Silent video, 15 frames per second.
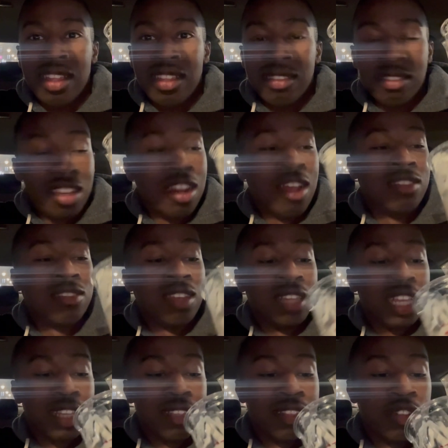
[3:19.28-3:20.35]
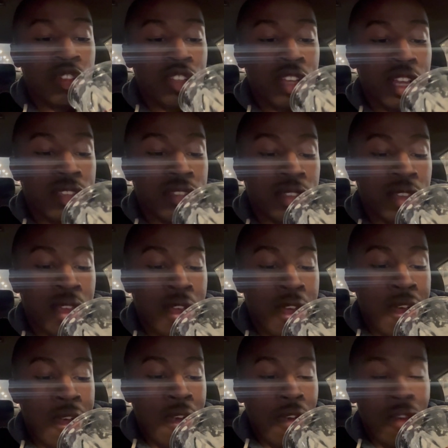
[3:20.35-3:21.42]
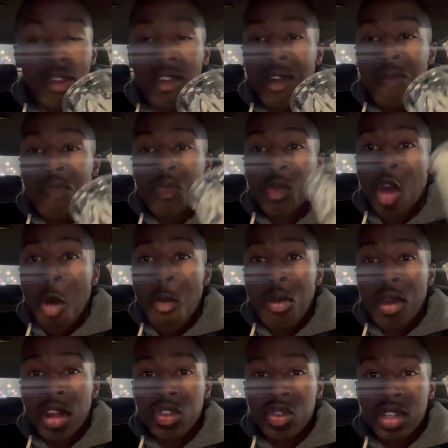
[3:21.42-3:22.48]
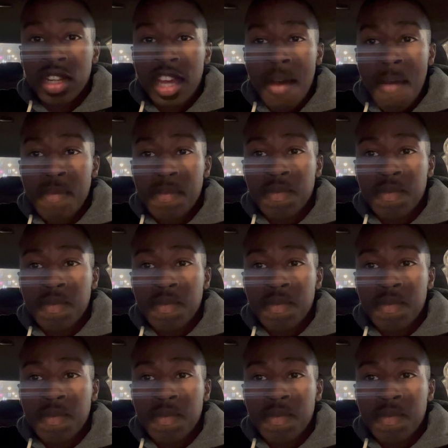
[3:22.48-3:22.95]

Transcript: 10 out of 10, like I said, you guys. Um, hope you all enjoyed that.